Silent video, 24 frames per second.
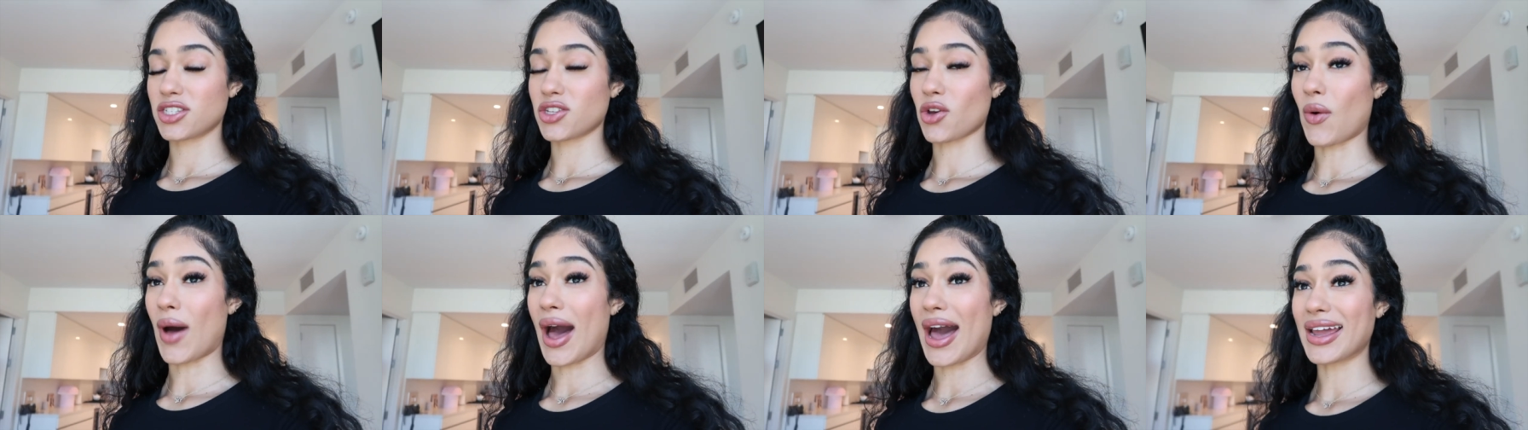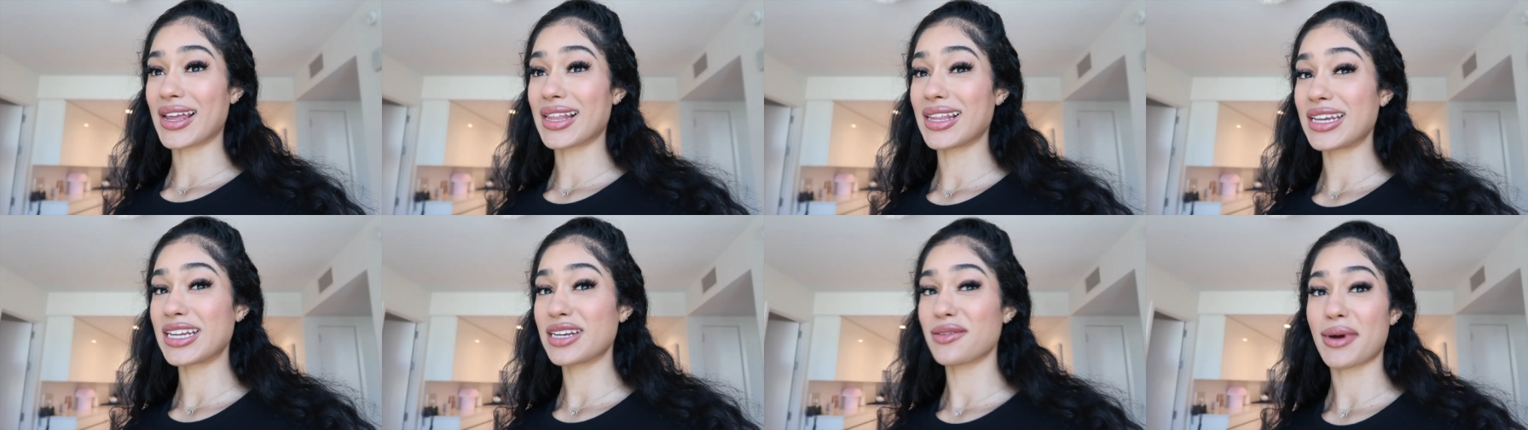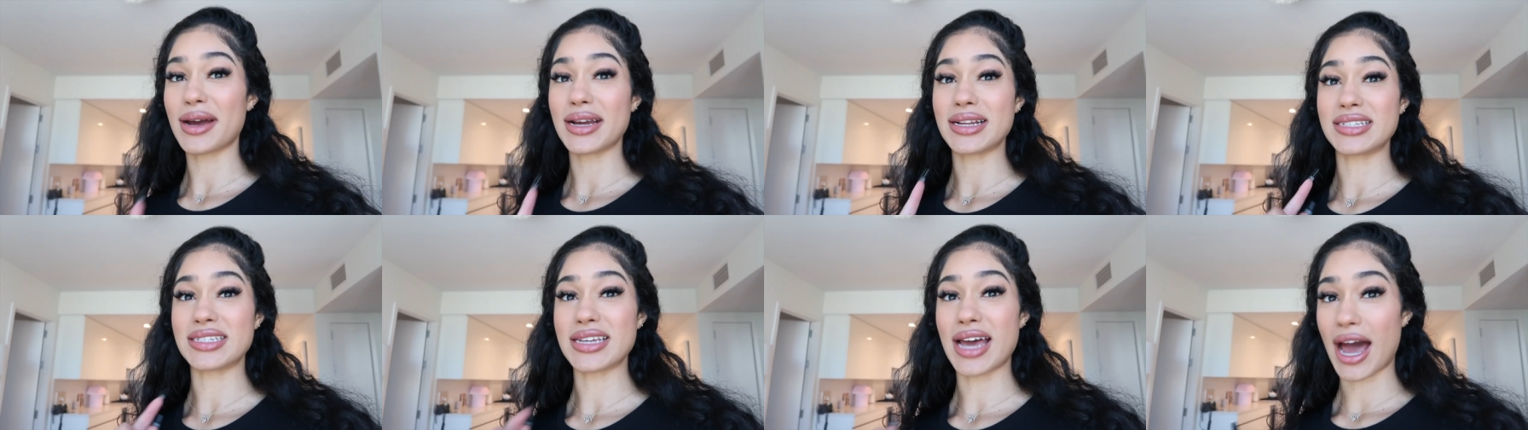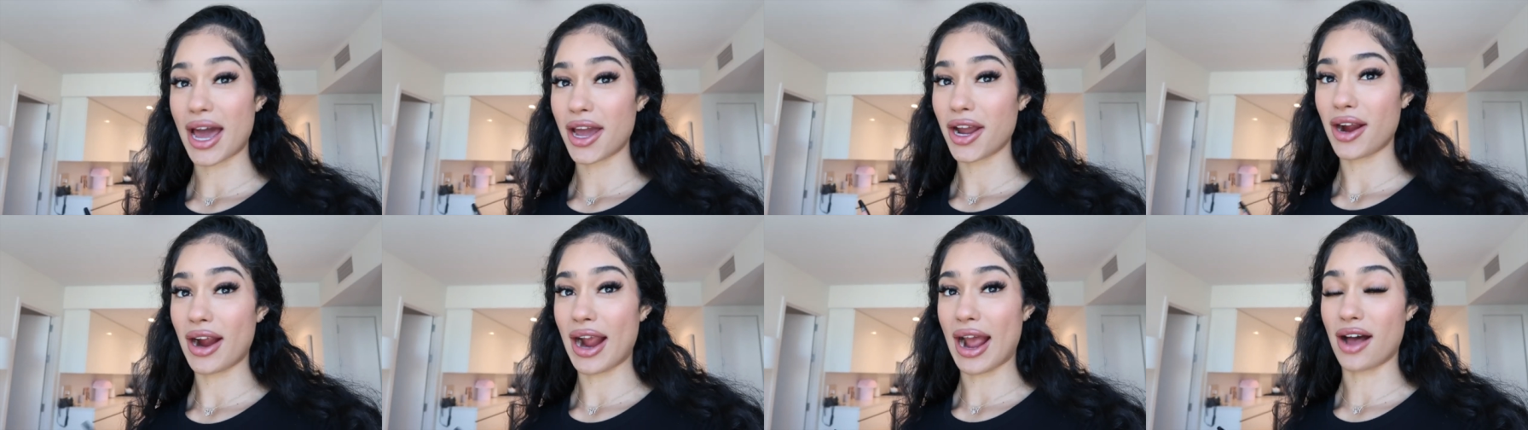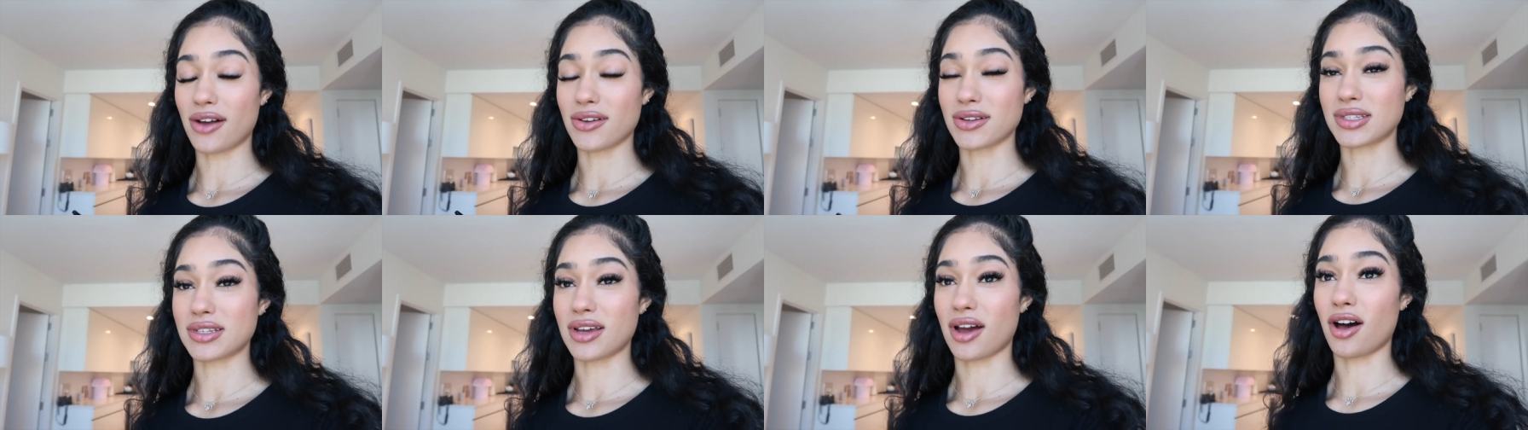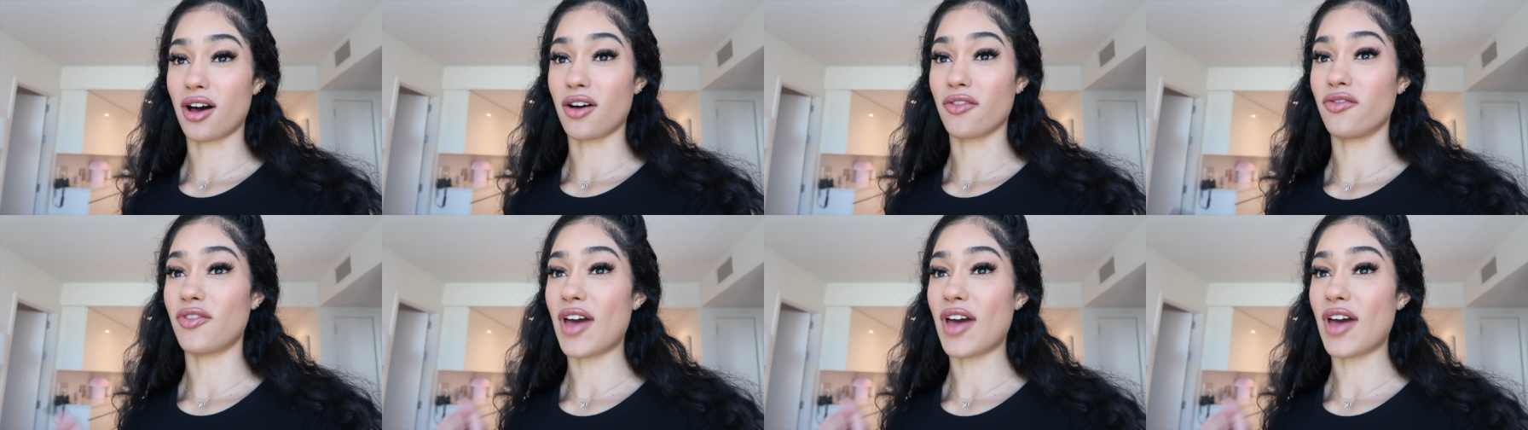So I cleaned my entire house, y'all.